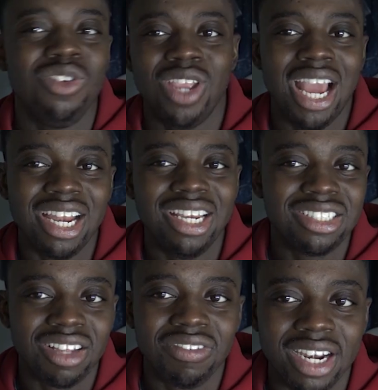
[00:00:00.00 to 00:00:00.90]
You kind of need
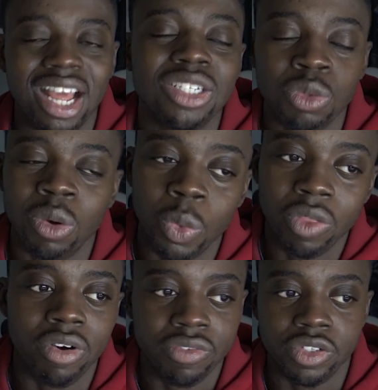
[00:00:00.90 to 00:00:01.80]
stuff like that as well with the
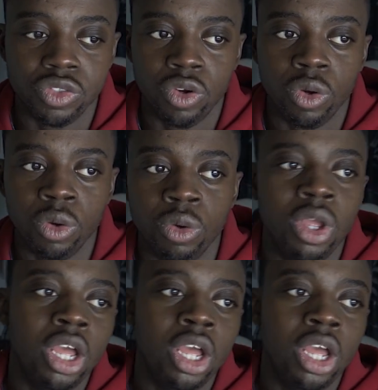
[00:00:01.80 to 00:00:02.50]
reference photo.